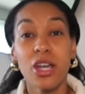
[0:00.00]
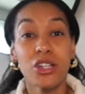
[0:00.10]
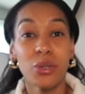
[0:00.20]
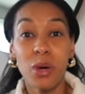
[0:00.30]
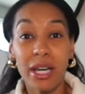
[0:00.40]

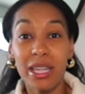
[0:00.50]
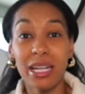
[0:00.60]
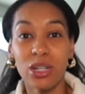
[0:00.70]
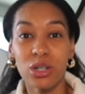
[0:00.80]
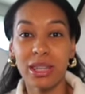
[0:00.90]
do other
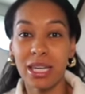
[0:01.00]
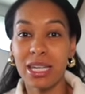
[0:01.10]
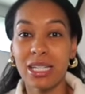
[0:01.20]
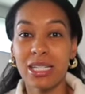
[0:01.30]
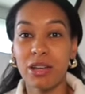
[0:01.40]
little
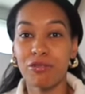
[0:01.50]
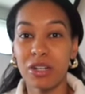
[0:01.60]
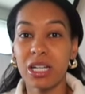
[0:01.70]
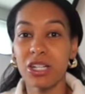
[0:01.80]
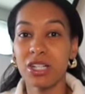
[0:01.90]
things that
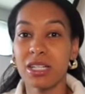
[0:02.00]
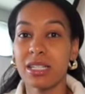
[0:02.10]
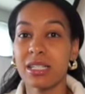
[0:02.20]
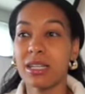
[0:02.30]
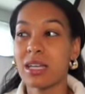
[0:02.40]
really
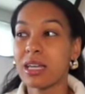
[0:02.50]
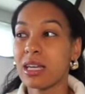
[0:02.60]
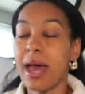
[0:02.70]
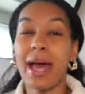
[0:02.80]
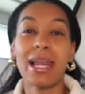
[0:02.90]
just
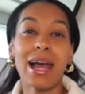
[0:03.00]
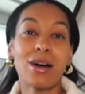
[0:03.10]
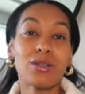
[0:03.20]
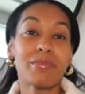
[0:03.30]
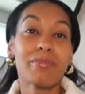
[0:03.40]

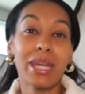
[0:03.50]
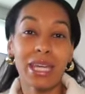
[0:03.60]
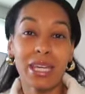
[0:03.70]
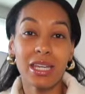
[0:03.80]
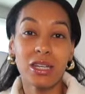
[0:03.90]
allows
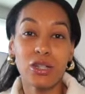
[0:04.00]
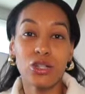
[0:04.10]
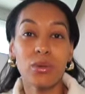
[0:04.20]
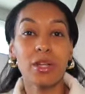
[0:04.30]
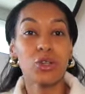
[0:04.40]
me
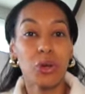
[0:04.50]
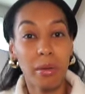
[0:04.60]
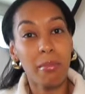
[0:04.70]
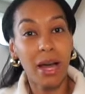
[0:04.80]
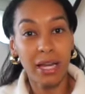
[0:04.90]
to enjoy
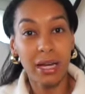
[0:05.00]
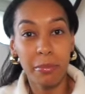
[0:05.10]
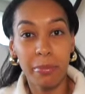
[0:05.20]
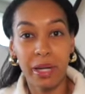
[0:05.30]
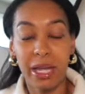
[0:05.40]
my
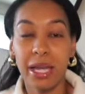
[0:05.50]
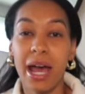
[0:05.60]
company.